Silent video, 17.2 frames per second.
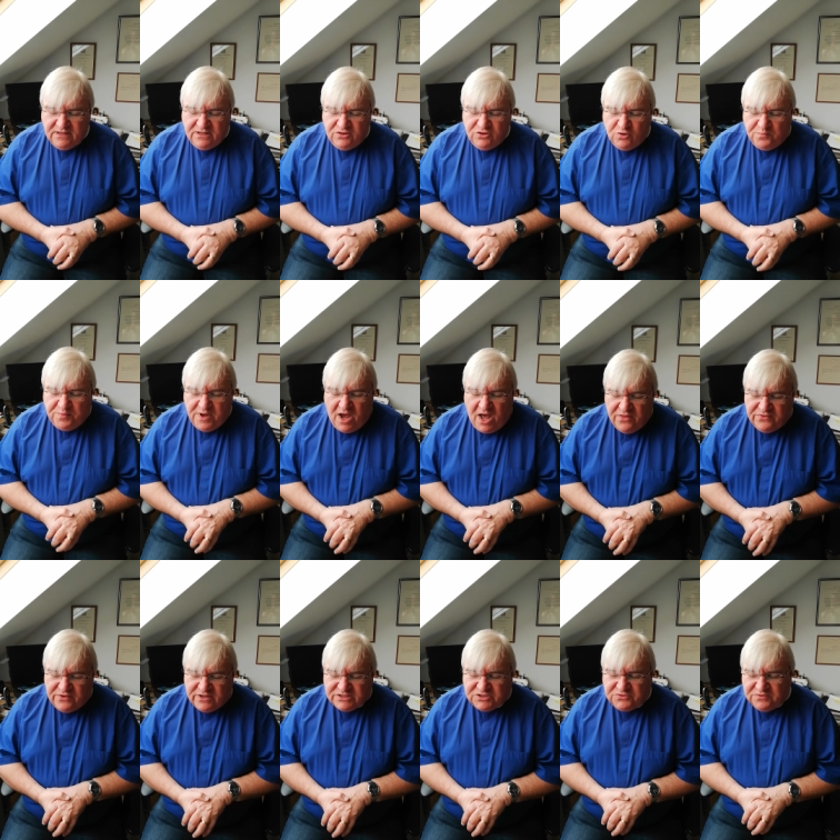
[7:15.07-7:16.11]
There'll be
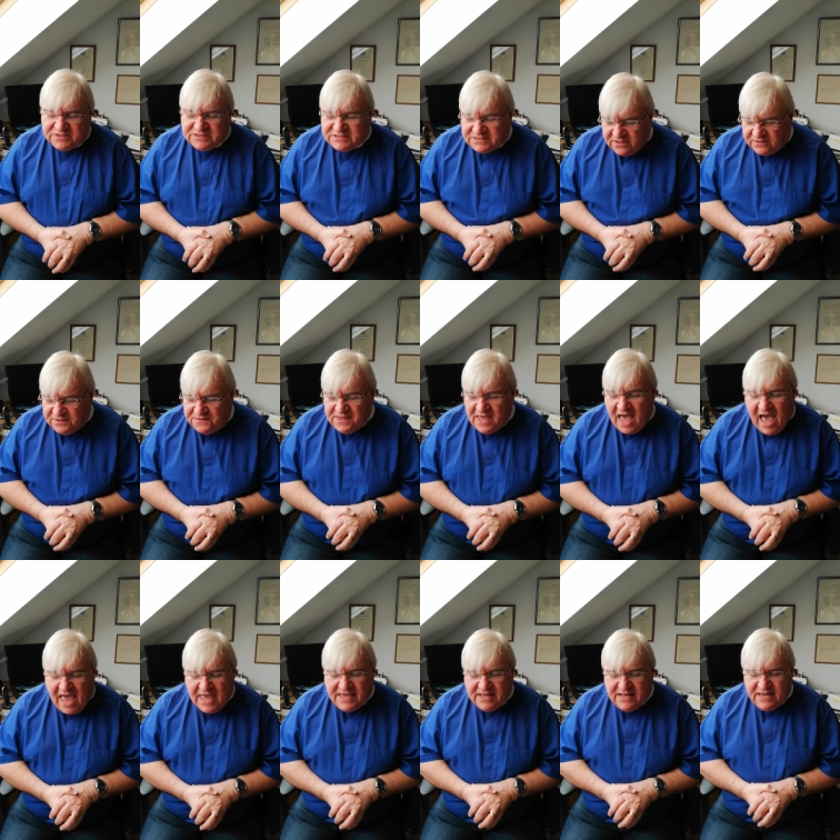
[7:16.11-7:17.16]
others who are still in the
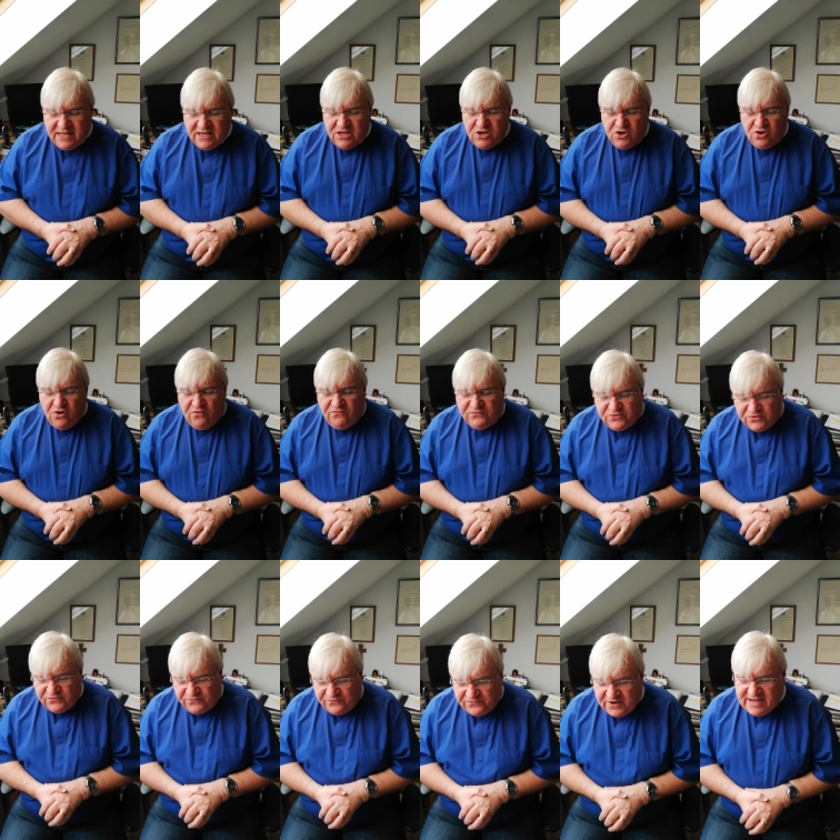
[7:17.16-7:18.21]
agony of Good
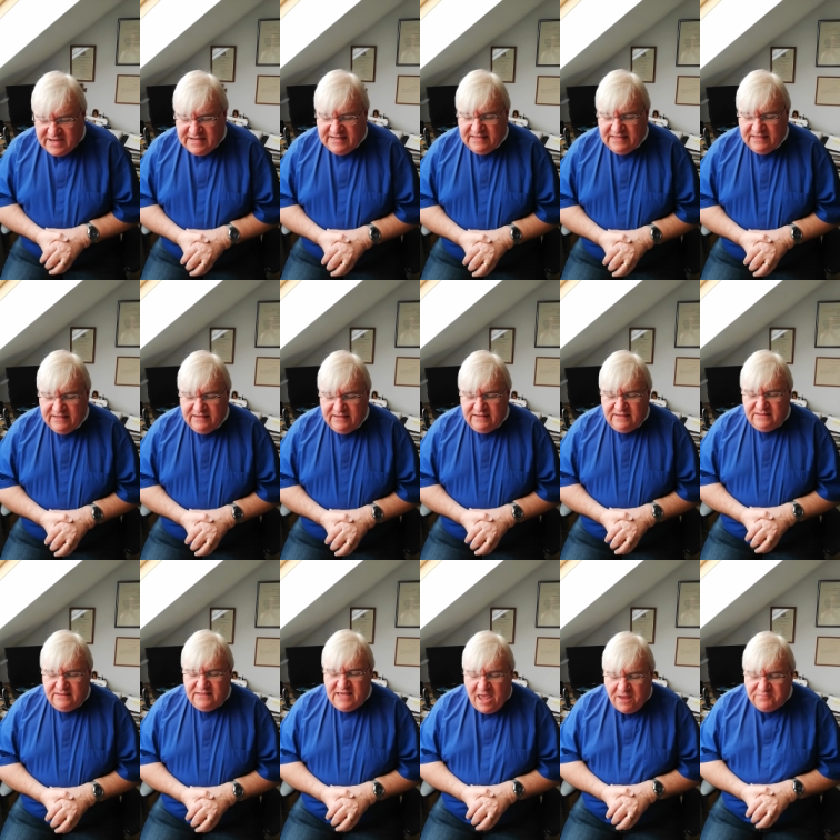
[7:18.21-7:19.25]
Friday,
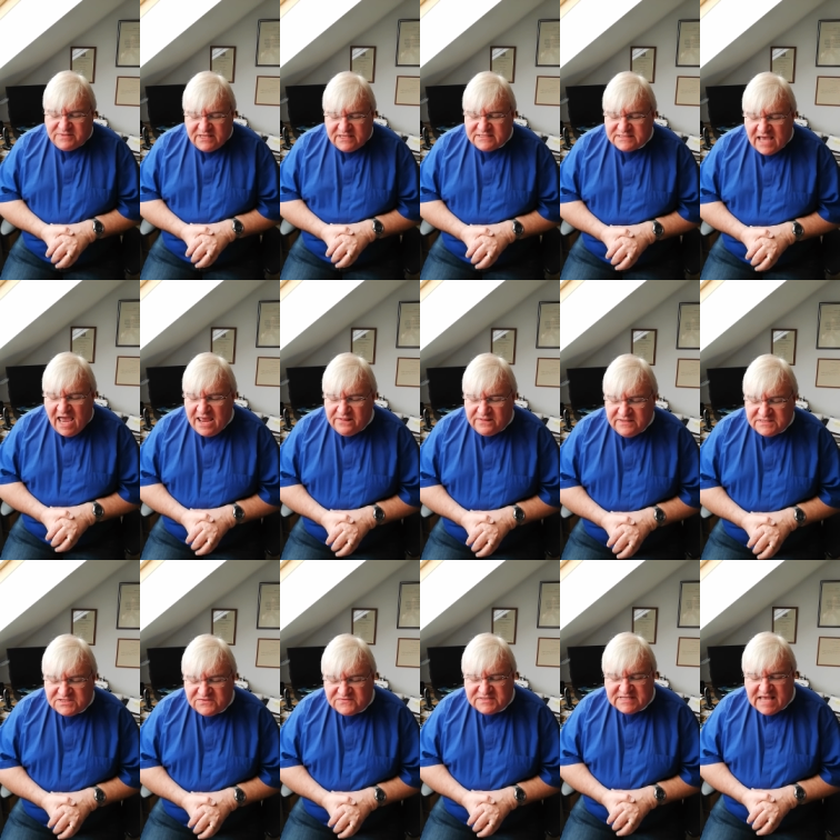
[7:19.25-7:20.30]
the empty
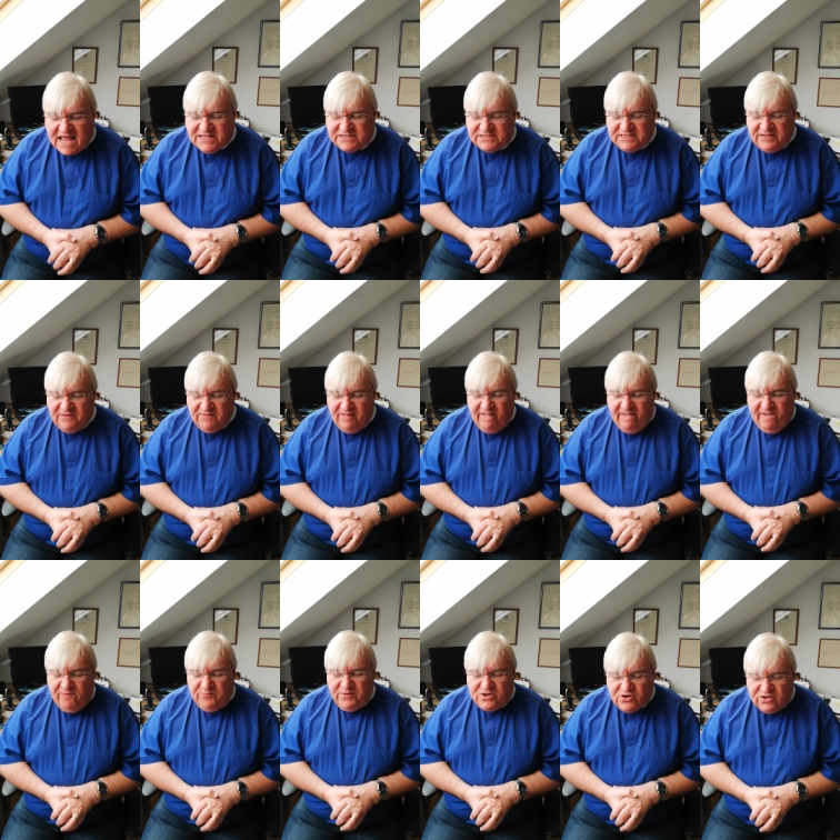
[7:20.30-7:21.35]
silence of Saturday,
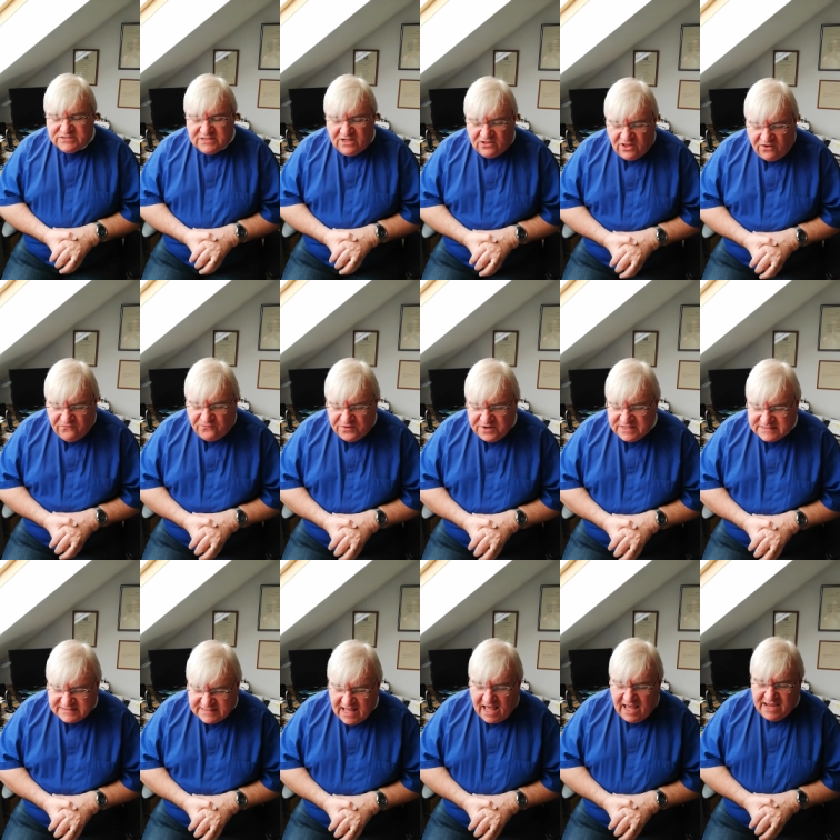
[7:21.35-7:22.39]
because a loved one has
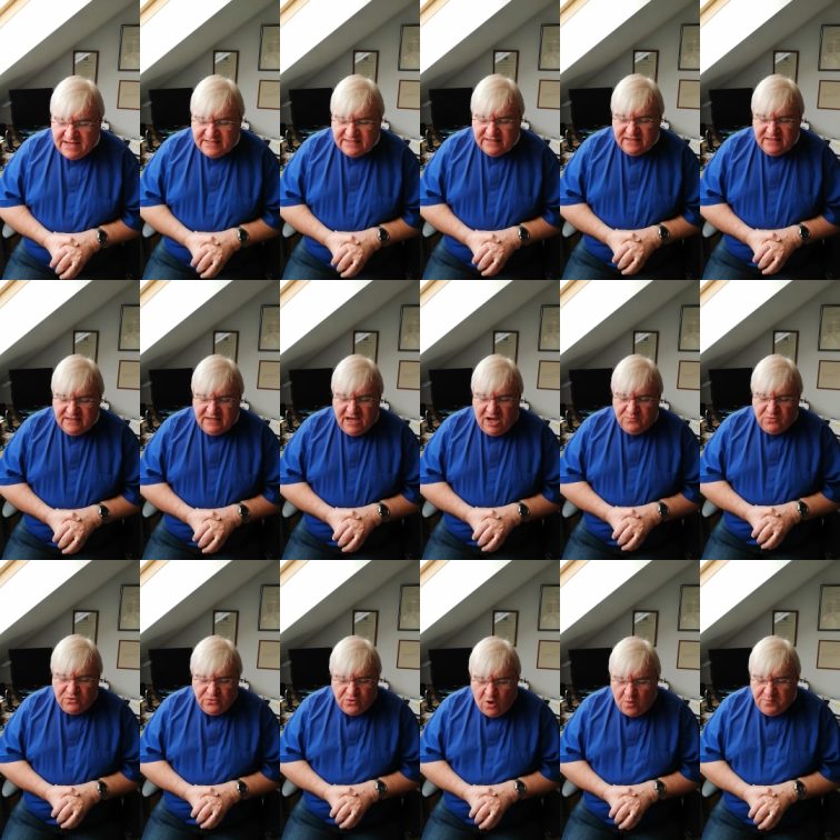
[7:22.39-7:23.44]
died and
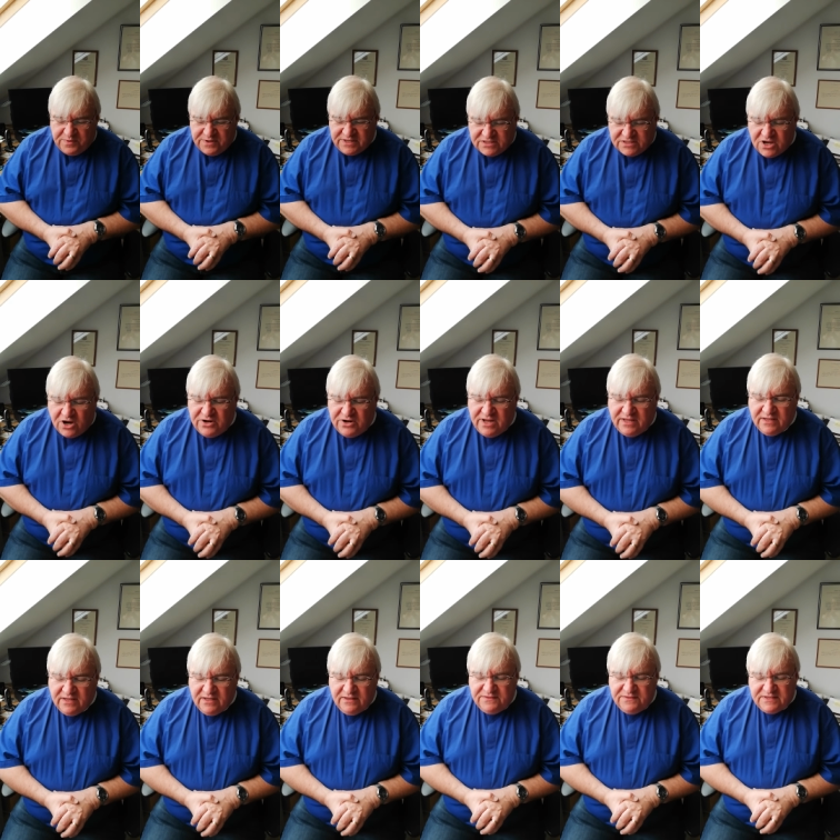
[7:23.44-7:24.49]
will not be returning
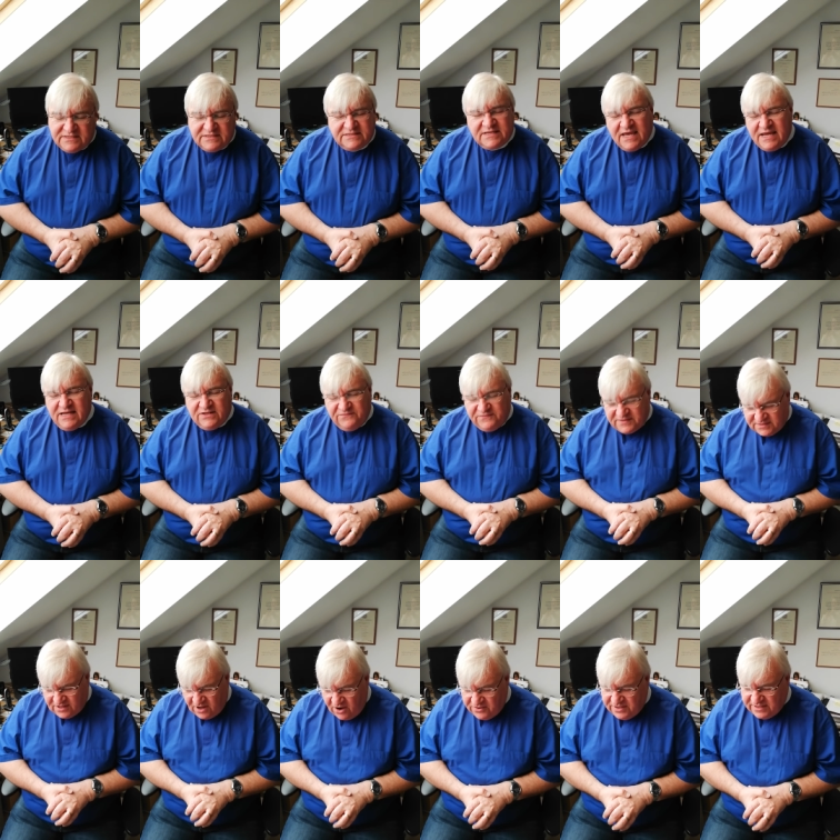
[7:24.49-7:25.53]
the side of
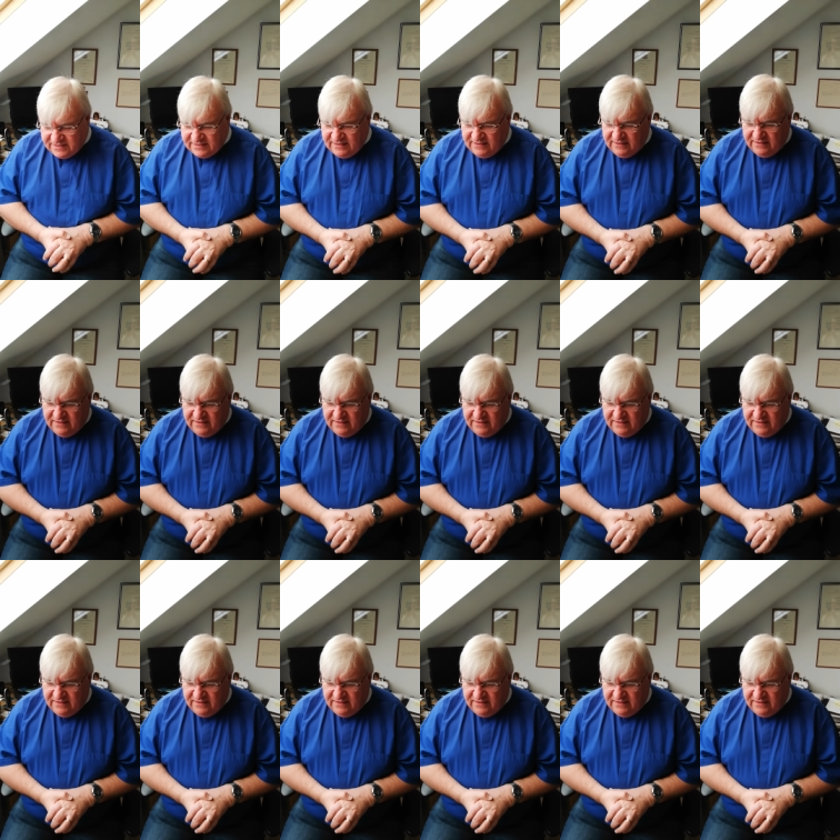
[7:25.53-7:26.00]
eternity.